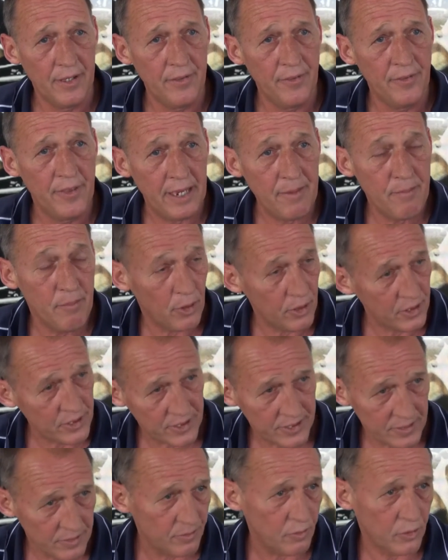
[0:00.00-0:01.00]
they
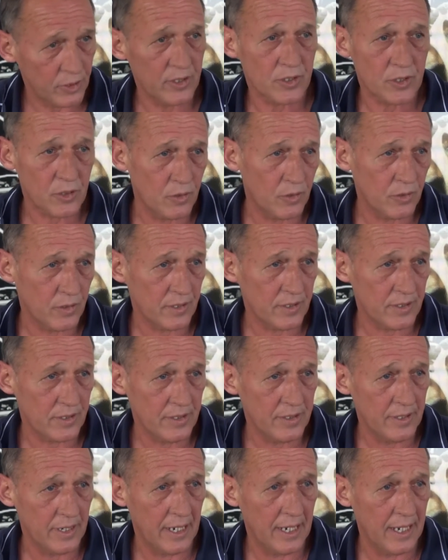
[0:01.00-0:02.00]
monitor what is caught.
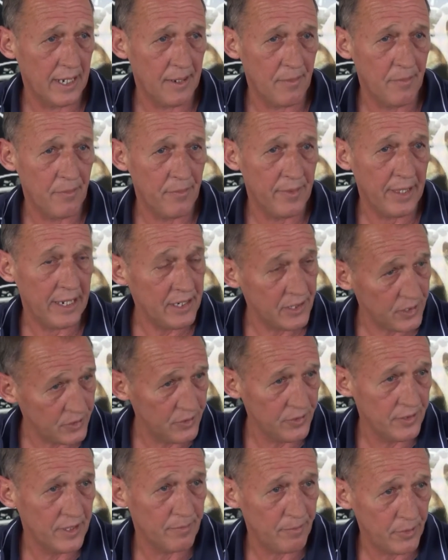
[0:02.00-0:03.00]
They
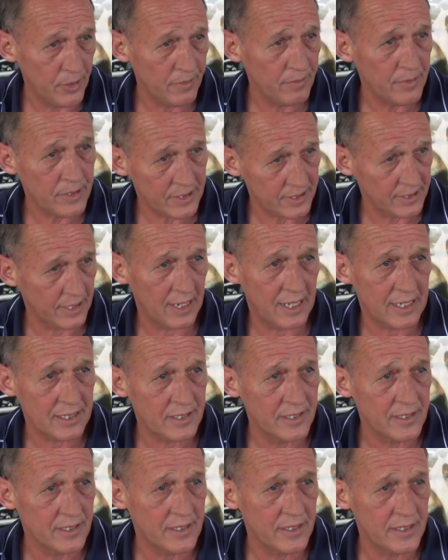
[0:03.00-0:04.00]
issue the permits, the
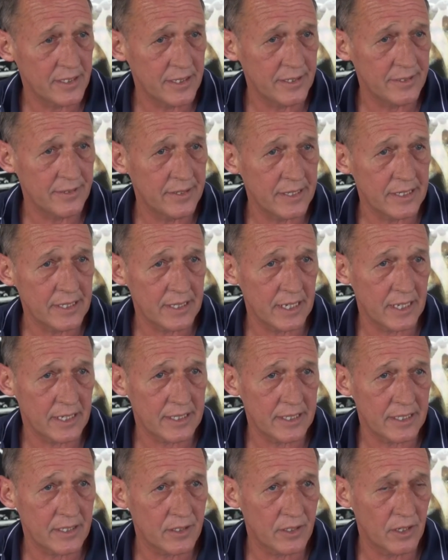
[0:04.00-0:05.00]
licenses, and things like
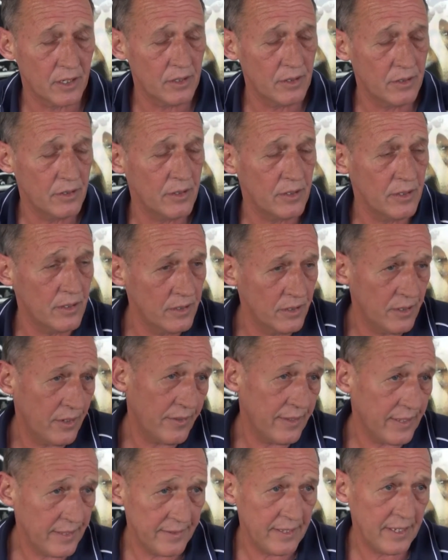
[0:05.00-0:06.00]
that. So
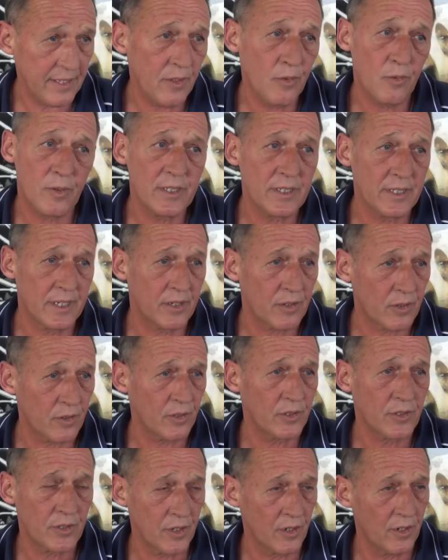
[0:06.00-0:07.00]
they're the ones that are
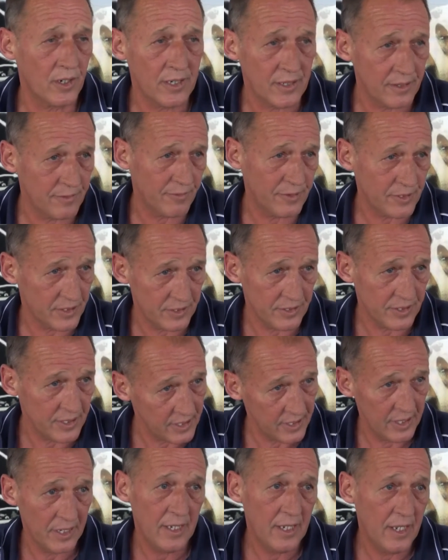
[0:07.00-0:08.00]
controlling the fishery.
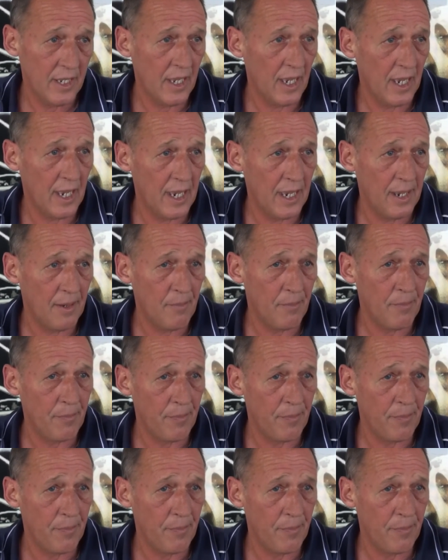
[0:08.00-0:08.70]
I